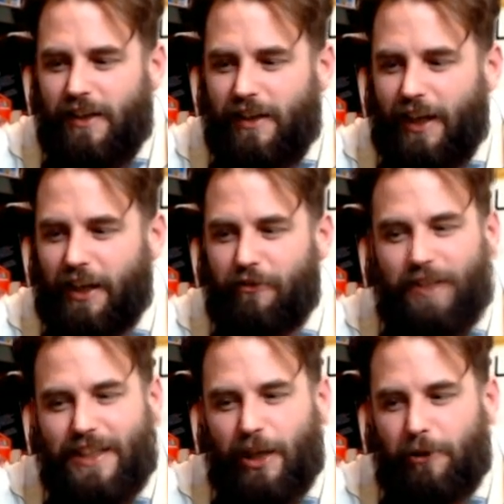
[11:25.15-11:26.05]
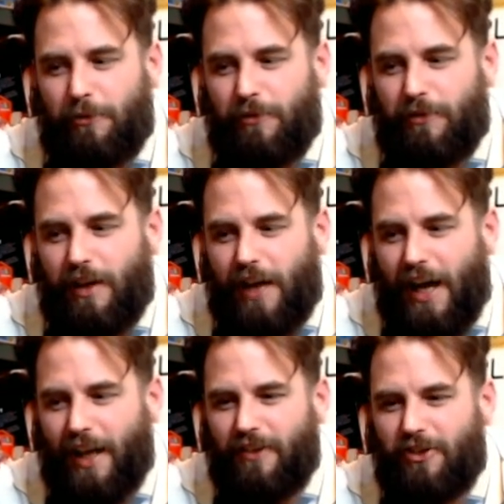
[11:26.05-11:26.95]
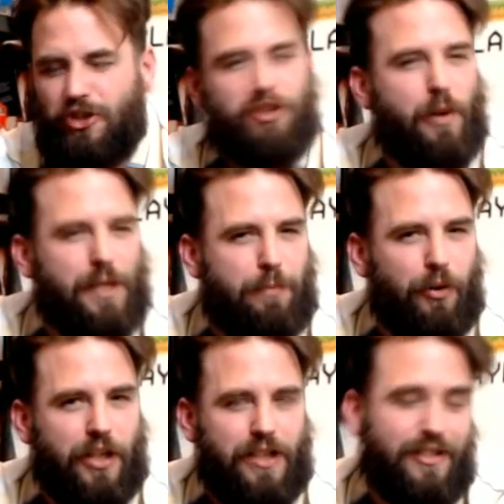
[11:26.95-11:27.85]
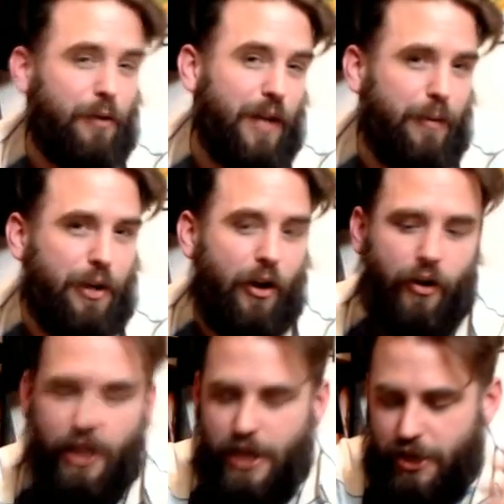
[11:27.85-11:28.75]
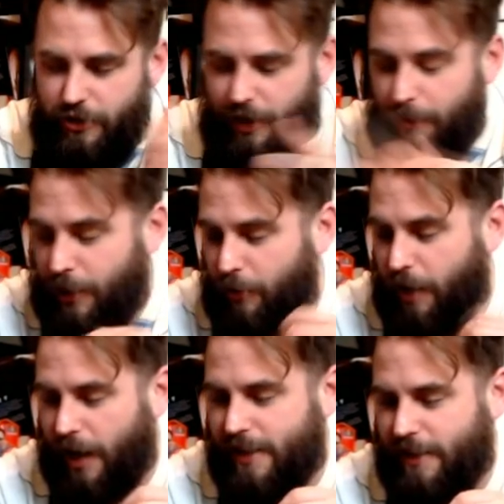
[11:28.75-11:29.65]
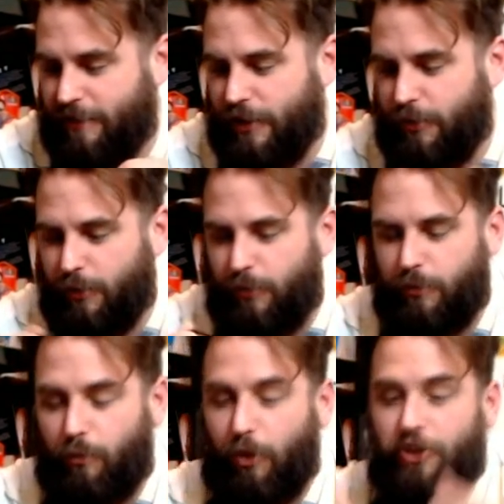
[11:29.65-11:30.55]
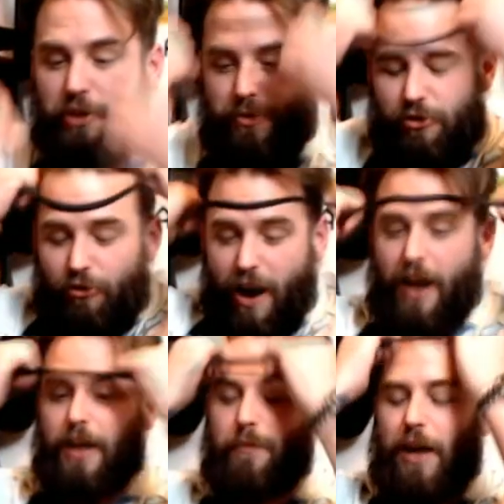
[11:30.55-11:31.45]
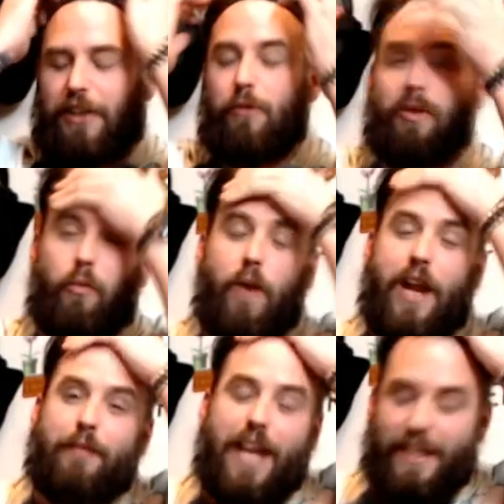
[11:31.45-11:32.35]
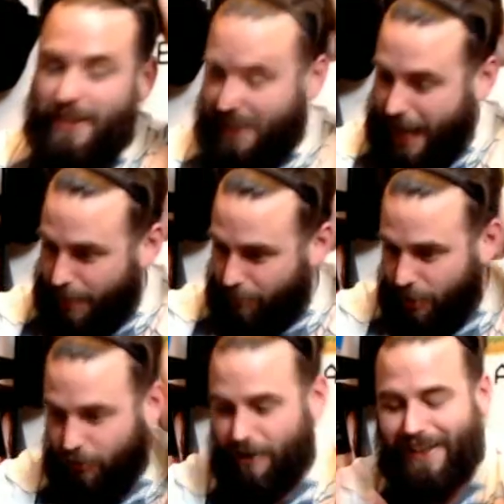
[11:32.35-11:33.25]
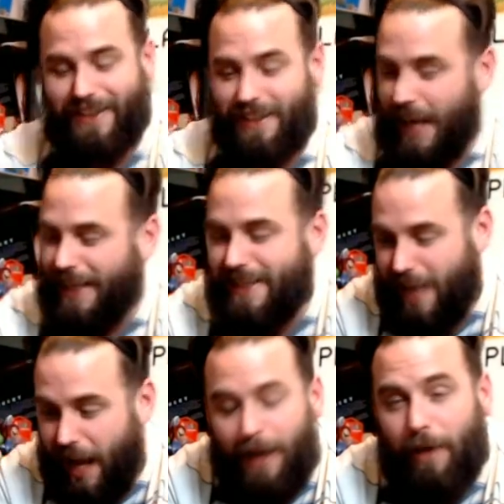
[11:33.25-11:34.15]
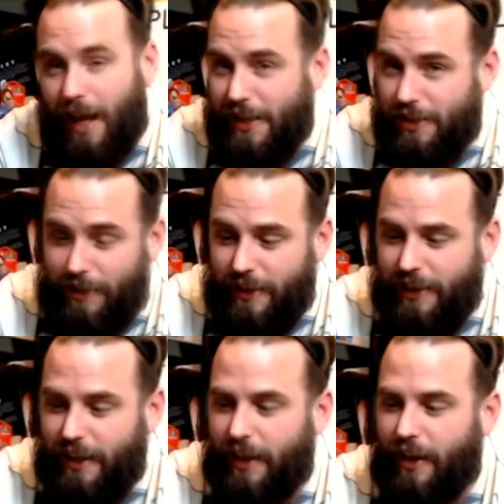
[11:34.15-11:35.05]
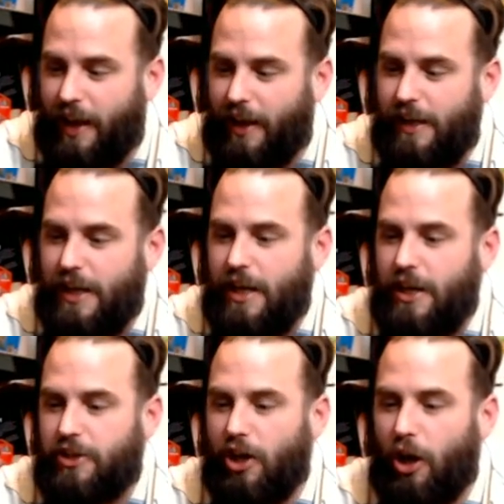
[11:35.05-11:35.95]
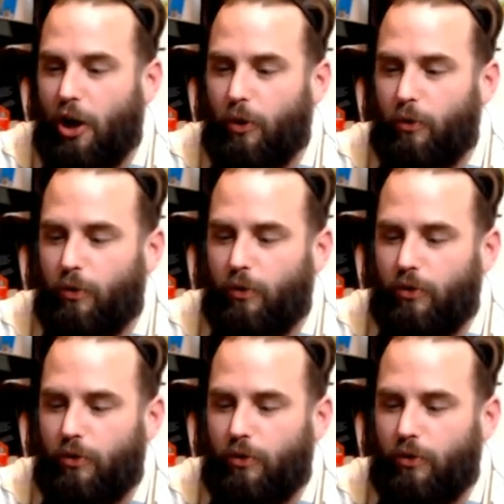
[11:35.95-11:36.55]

like a video and there's just nowhere to put it. So here we are. So there we go, guys. If you want to subscribe, I don't know when I'm getting this camera or anything, any timelines or anything like that. So,